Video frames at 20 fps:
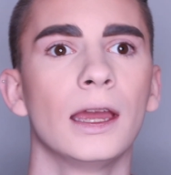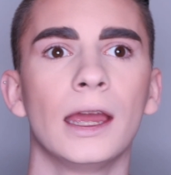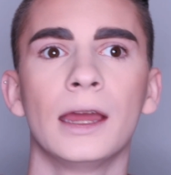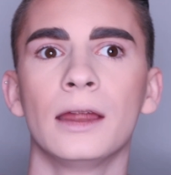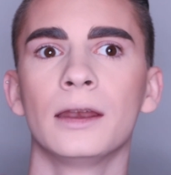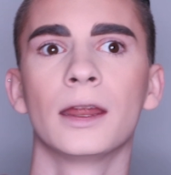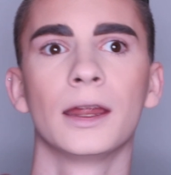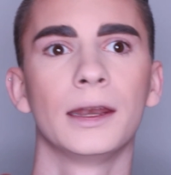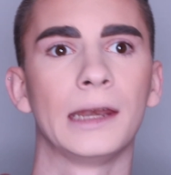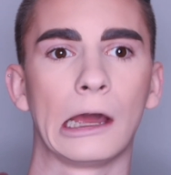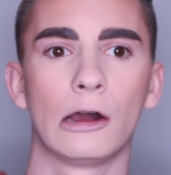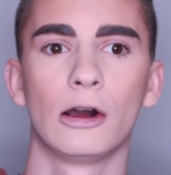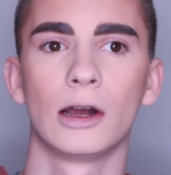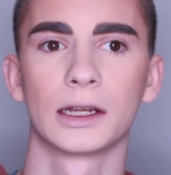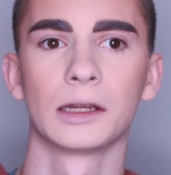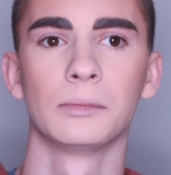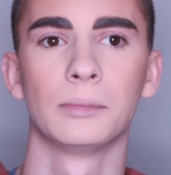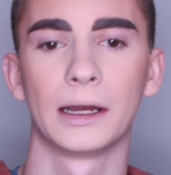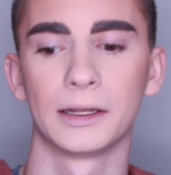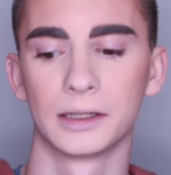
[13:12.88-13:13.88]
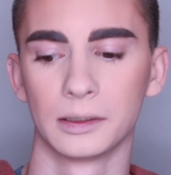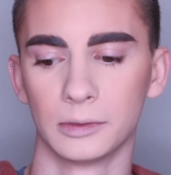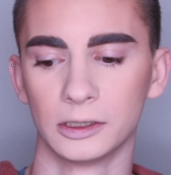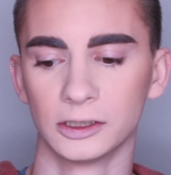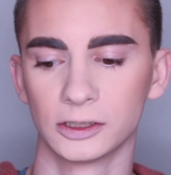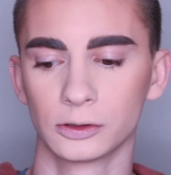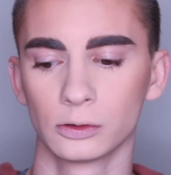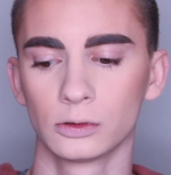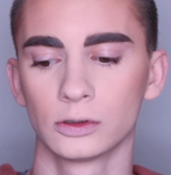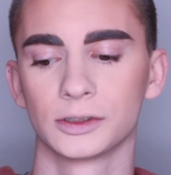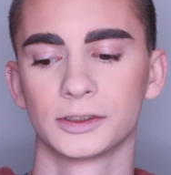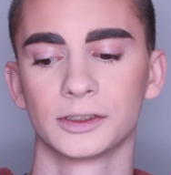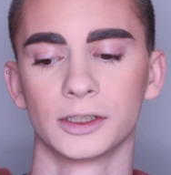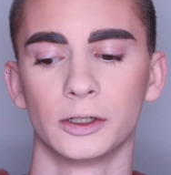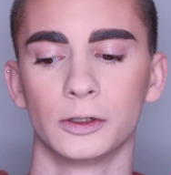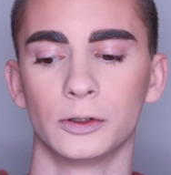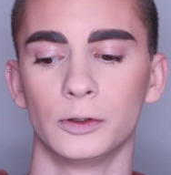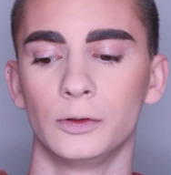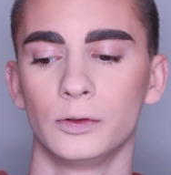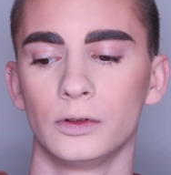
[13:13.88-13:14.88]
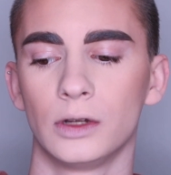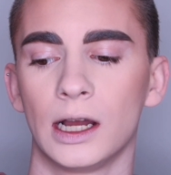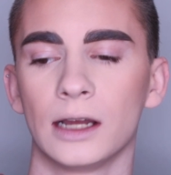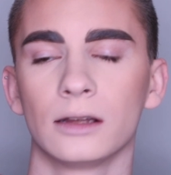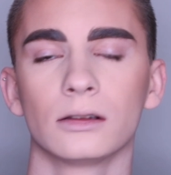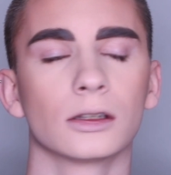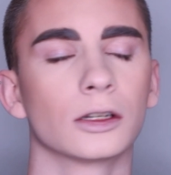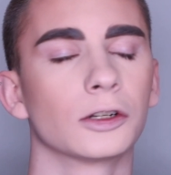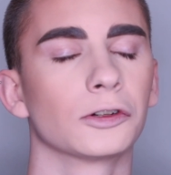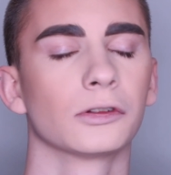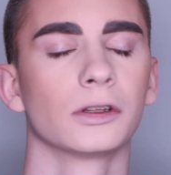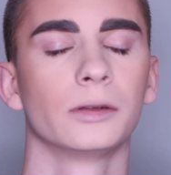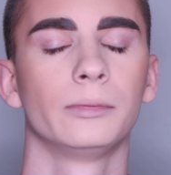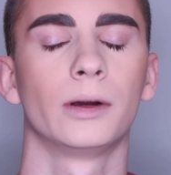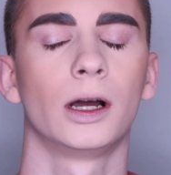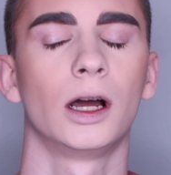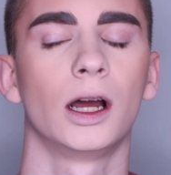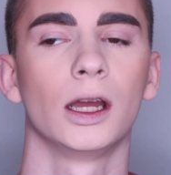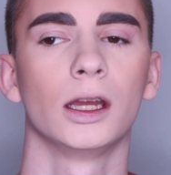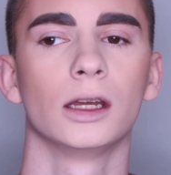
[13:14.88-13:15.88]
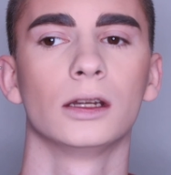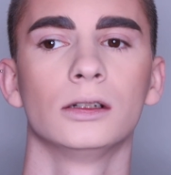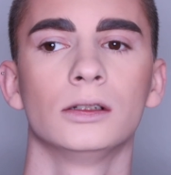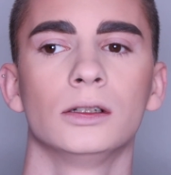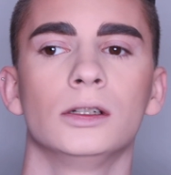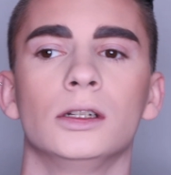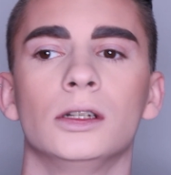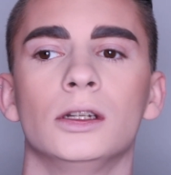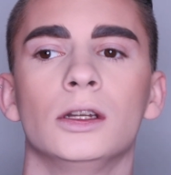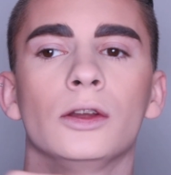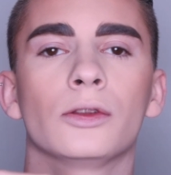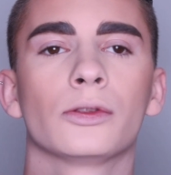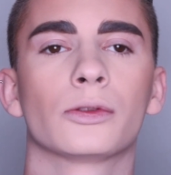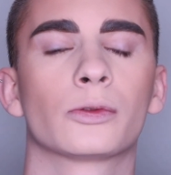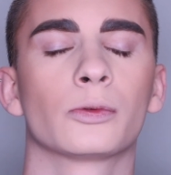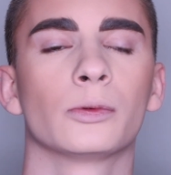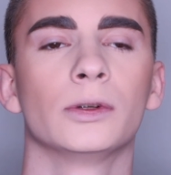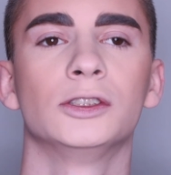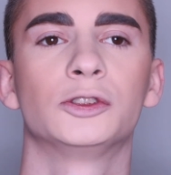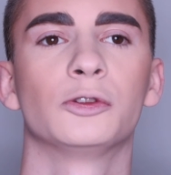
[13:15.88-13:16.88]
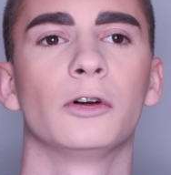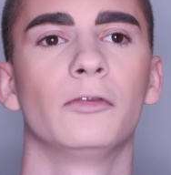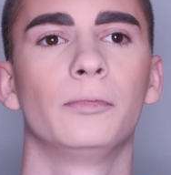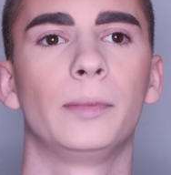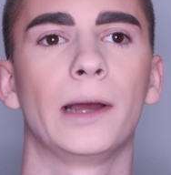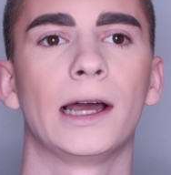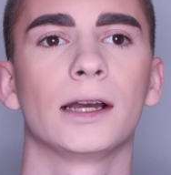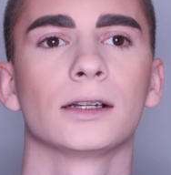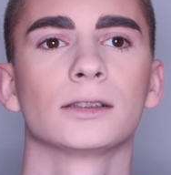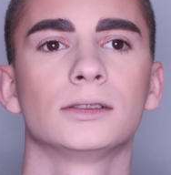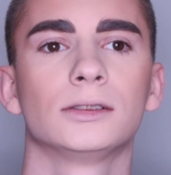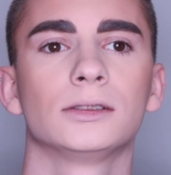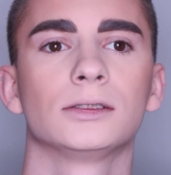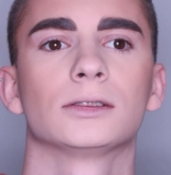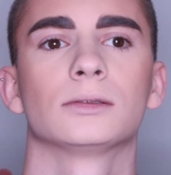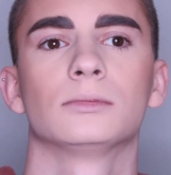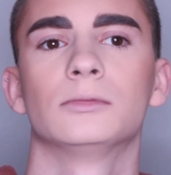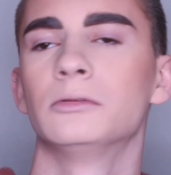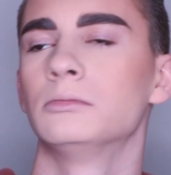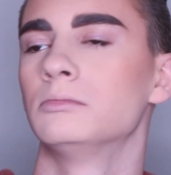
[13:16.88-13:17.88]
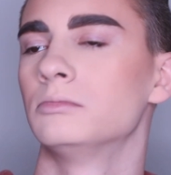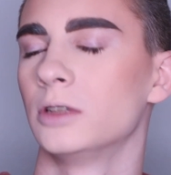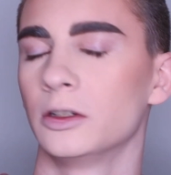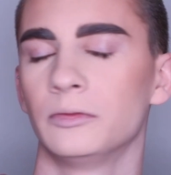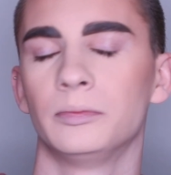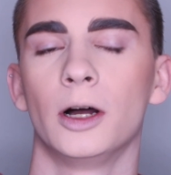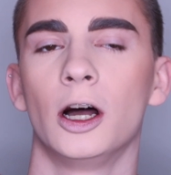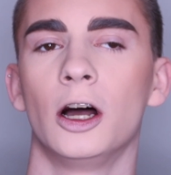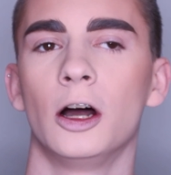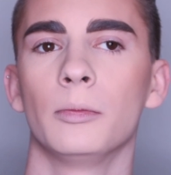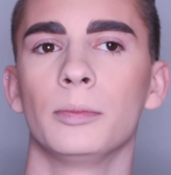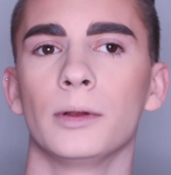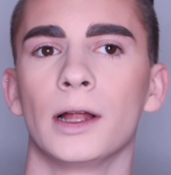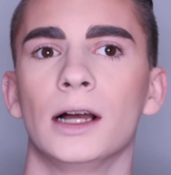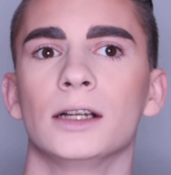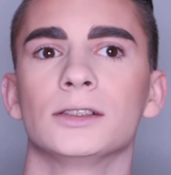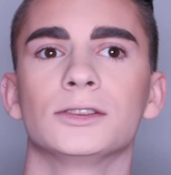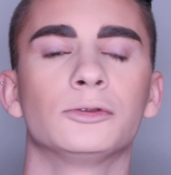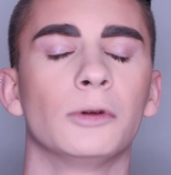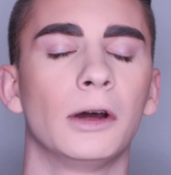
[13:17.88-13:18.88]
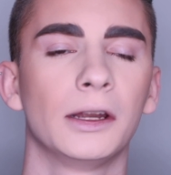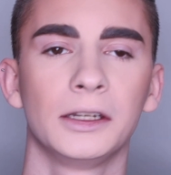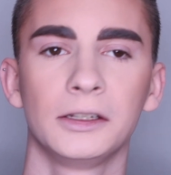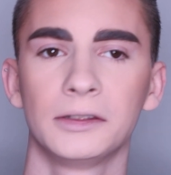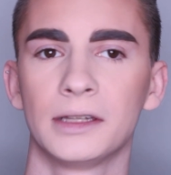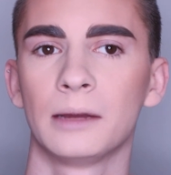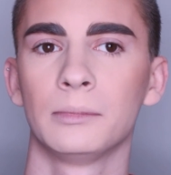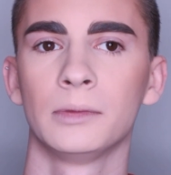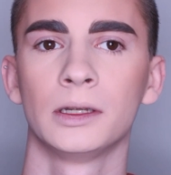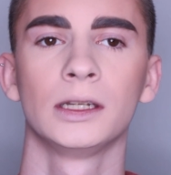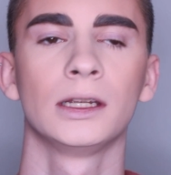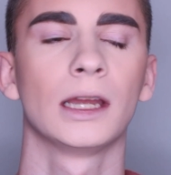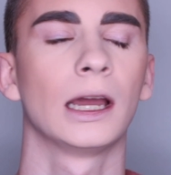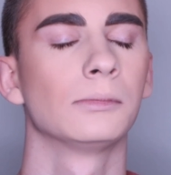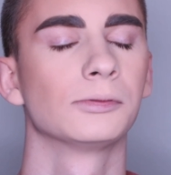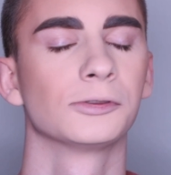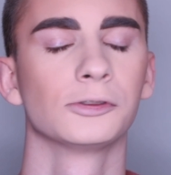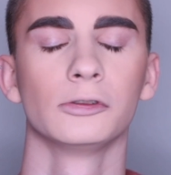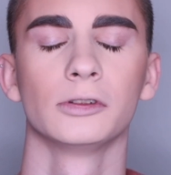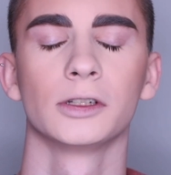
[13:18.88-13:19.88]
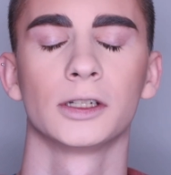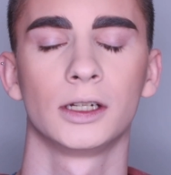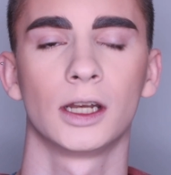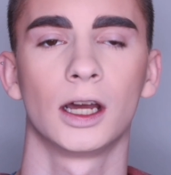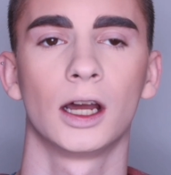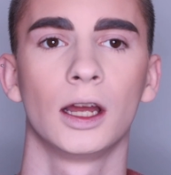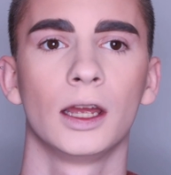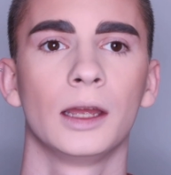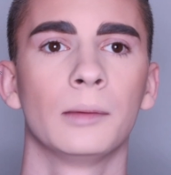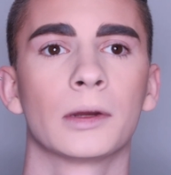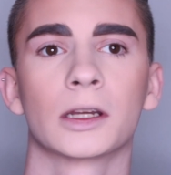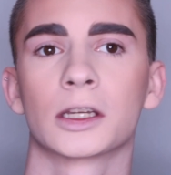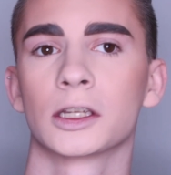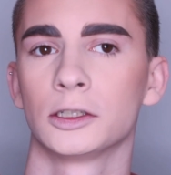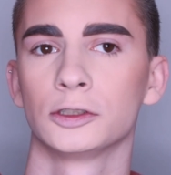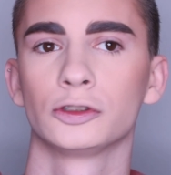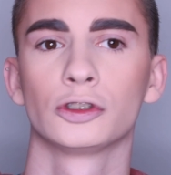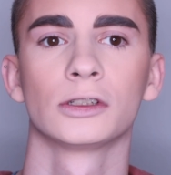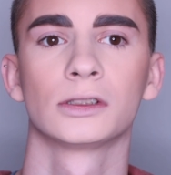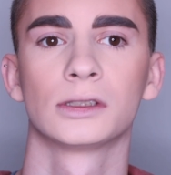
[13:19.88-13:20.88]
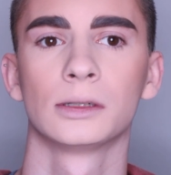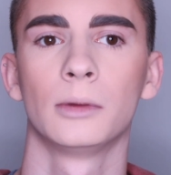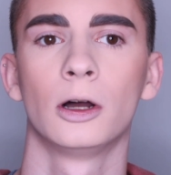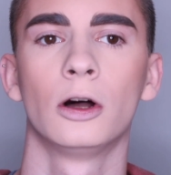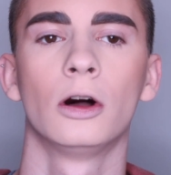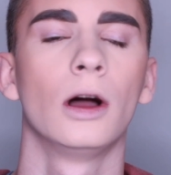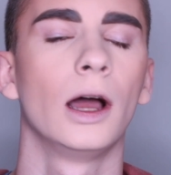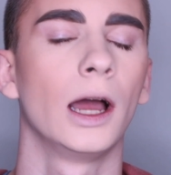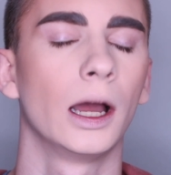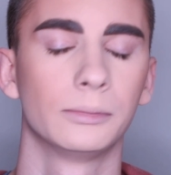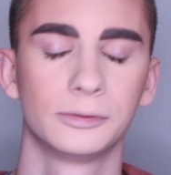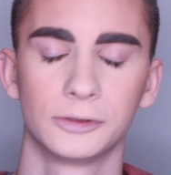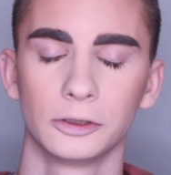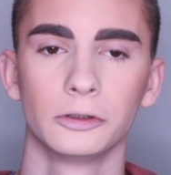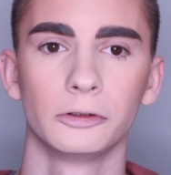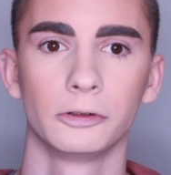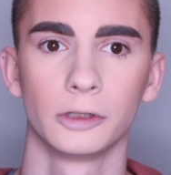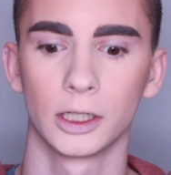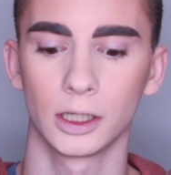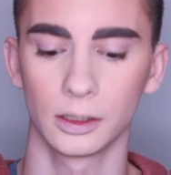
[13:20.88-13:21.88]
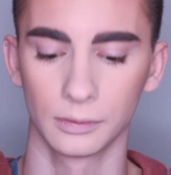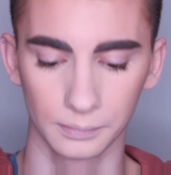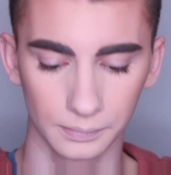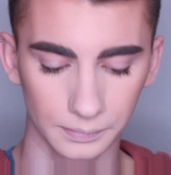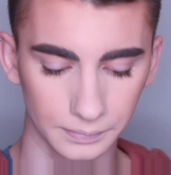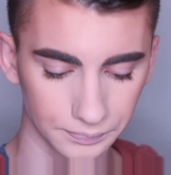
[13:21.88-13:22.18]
And now I can buy them in stores, so I literally bought 3 12 packs of Baja Blast. Do I need that many? Absolutely not. Am I going to drink them all? Absolutely.